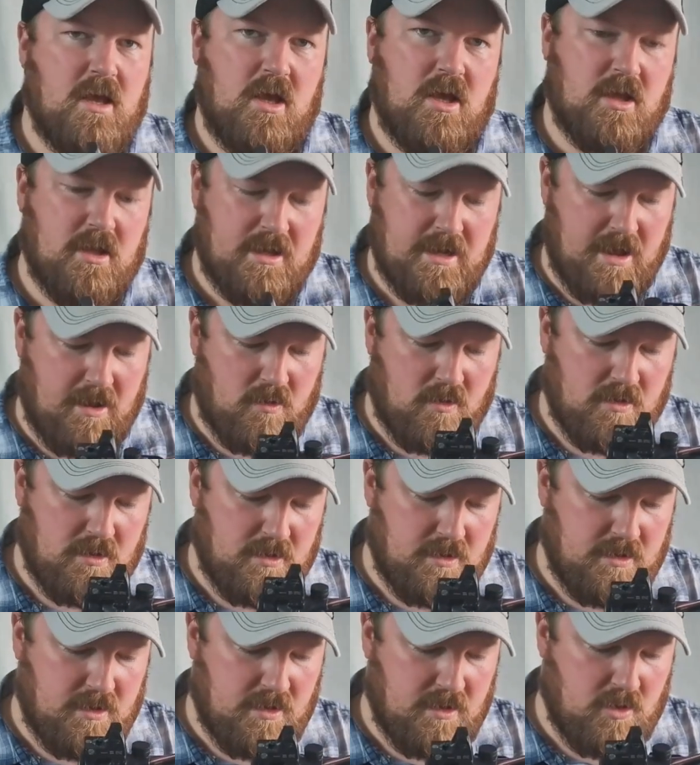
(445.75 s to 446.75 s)
Now,
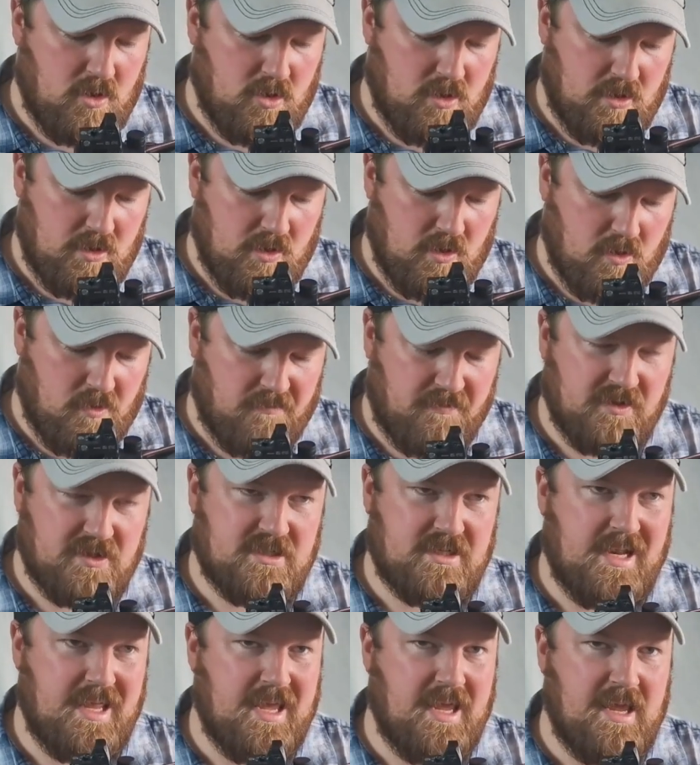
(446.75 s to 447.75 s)

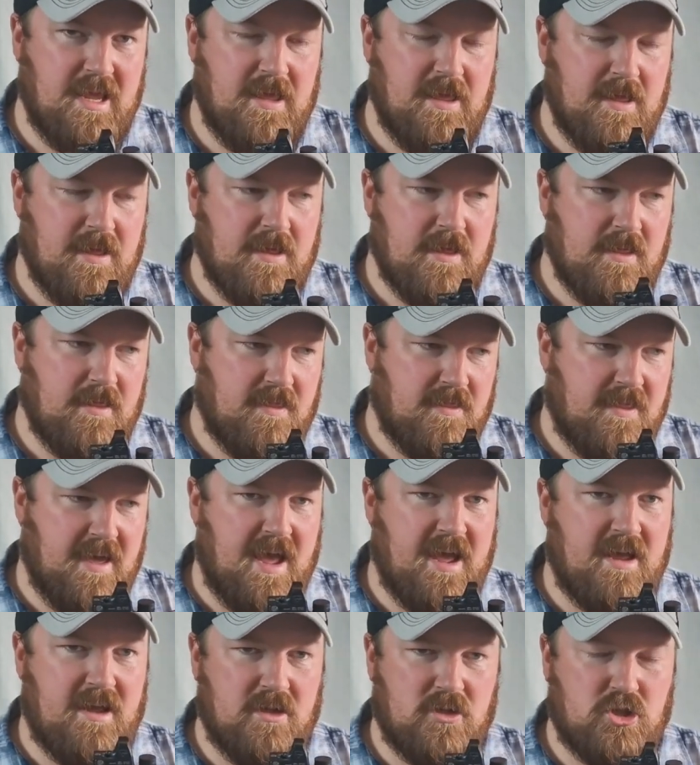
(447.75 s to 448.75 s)
obviously,
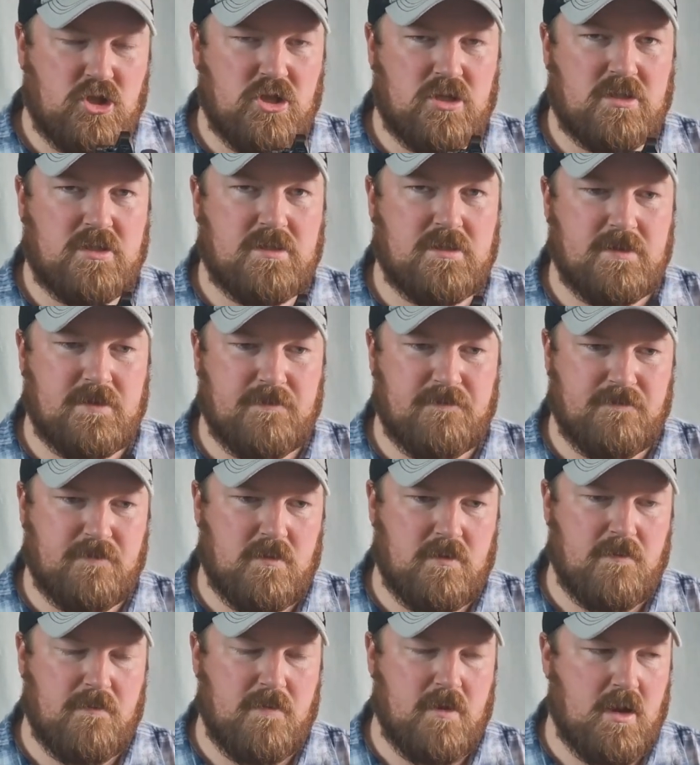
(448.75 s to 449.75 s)
that just
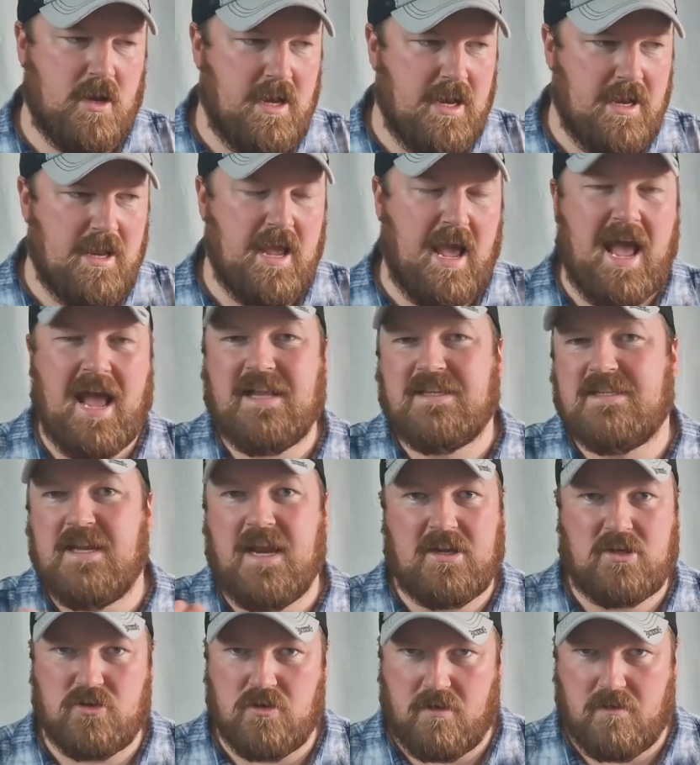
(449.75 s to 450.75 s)
adds an
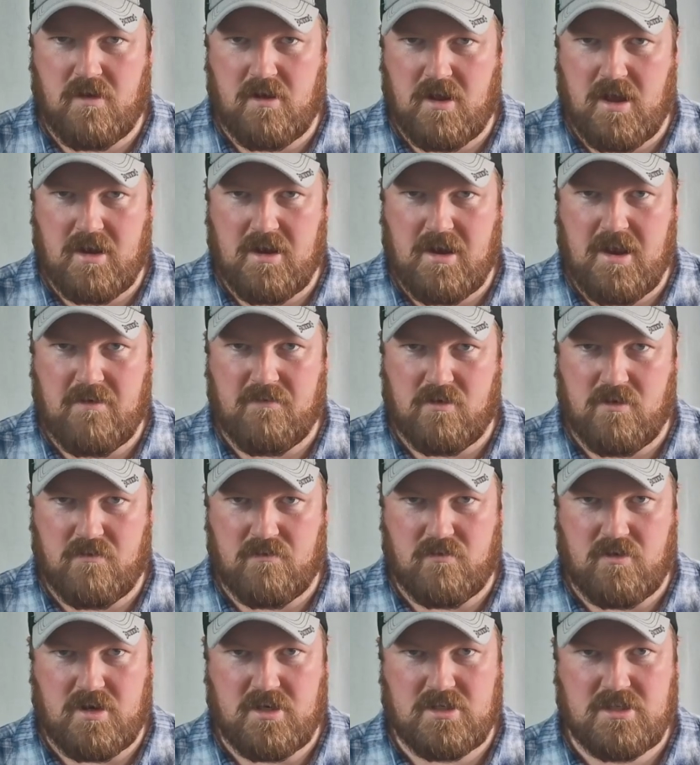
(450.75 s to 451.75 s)
extra level of
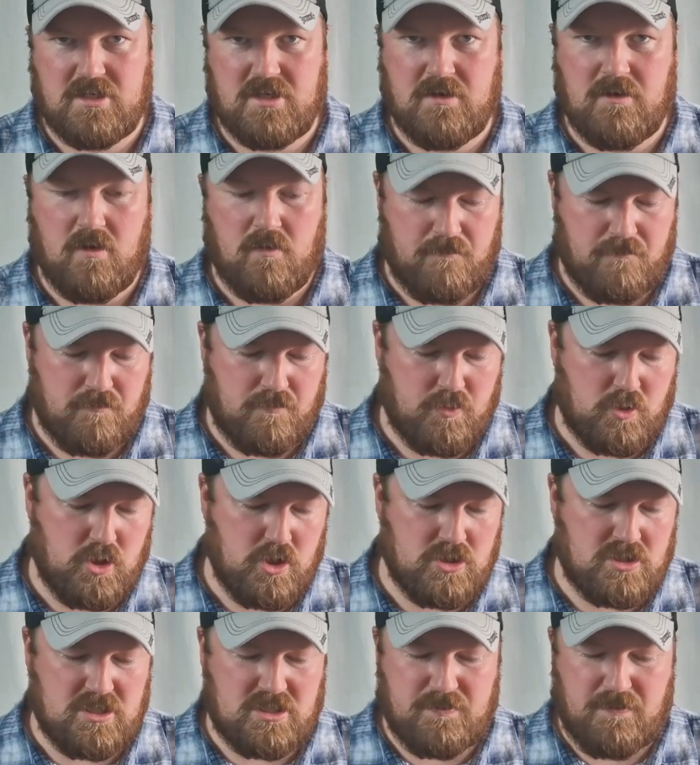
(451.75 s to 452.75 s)
risk,
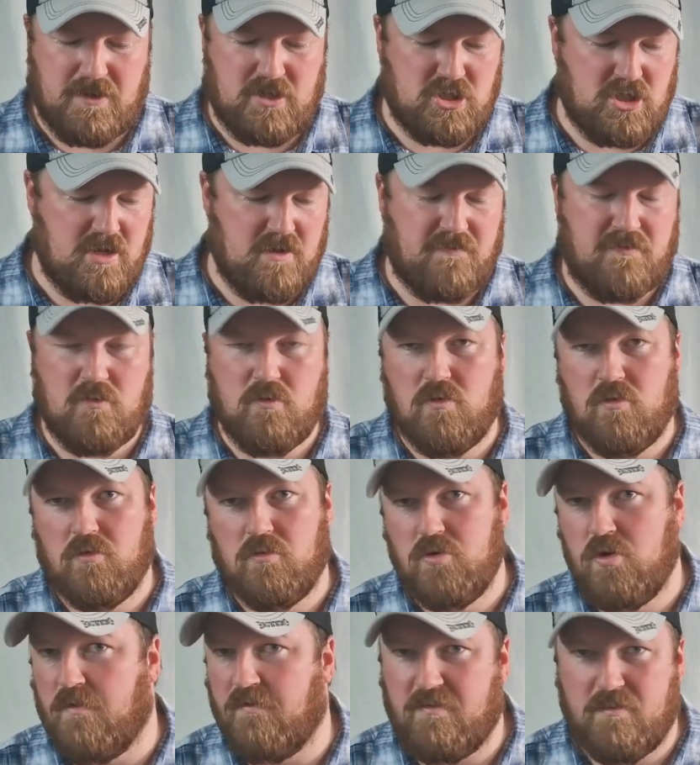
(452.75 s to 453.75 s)
because especially if you're
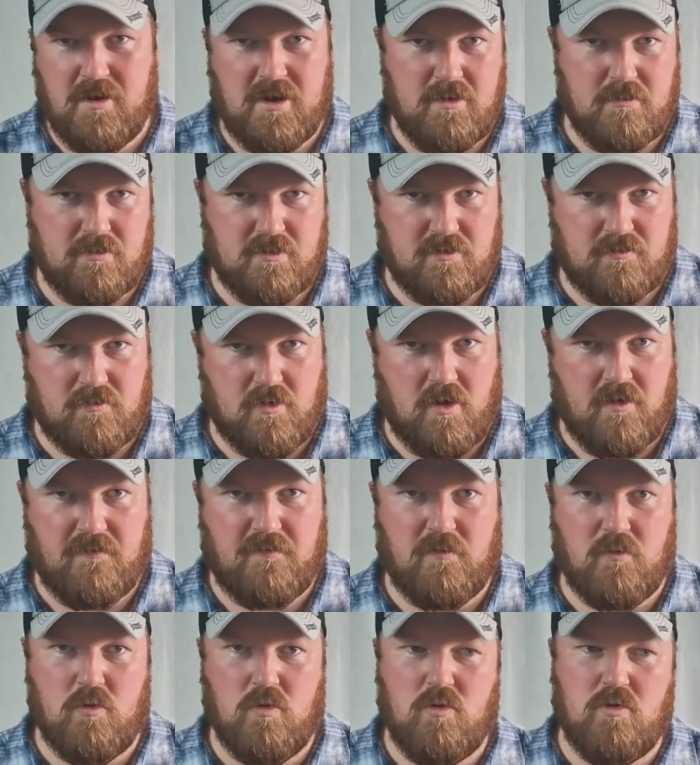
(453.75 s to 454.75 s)
not familiar with a
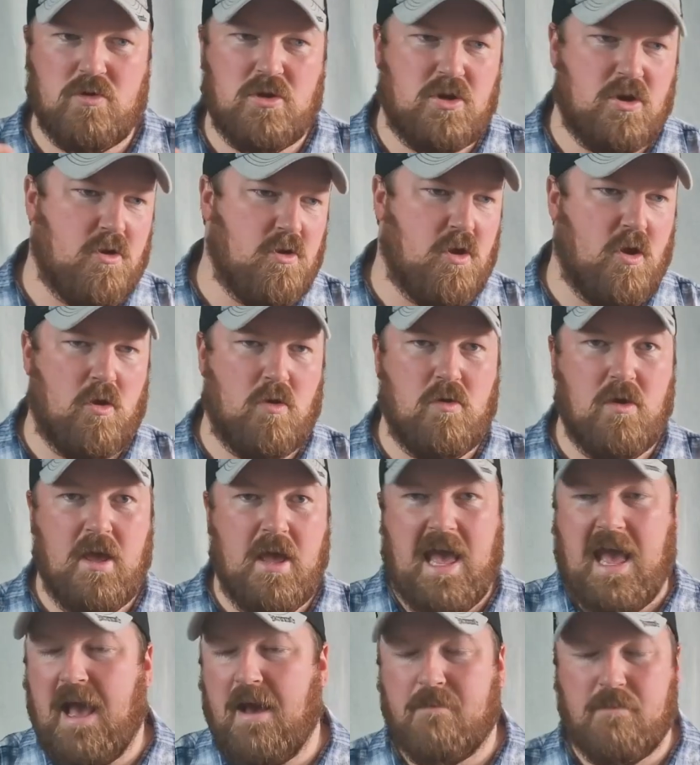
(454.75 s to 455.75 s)
rifle, you don't know
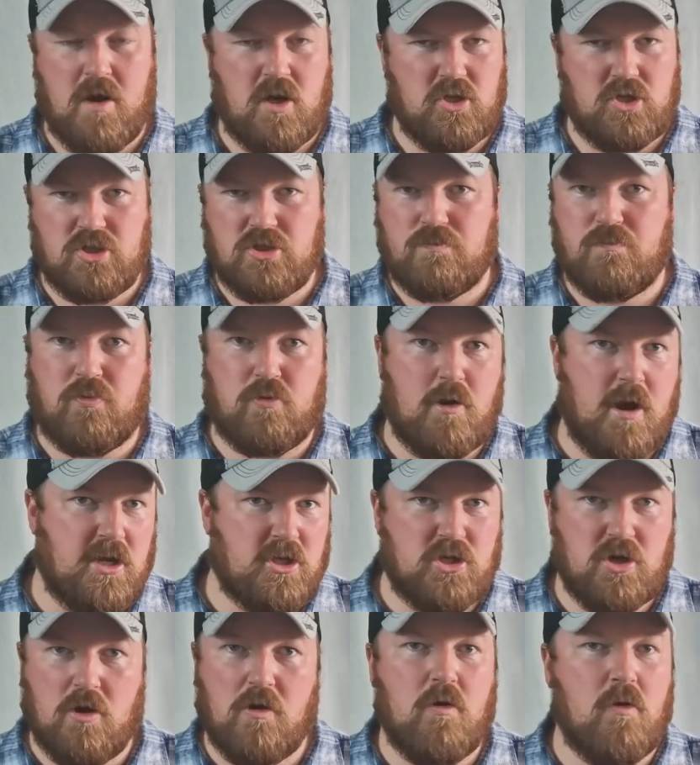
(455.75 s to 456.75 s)
how much
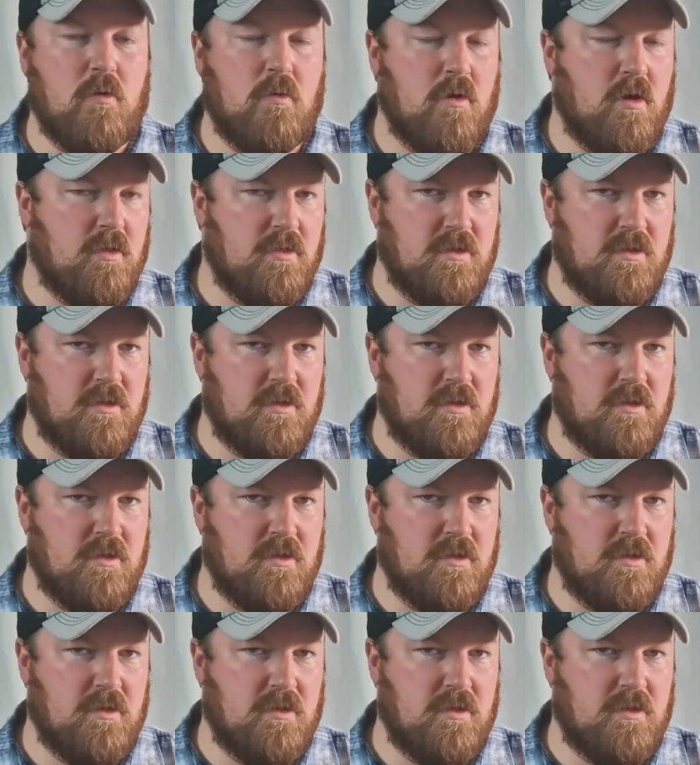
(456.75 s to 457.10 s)
pressure, or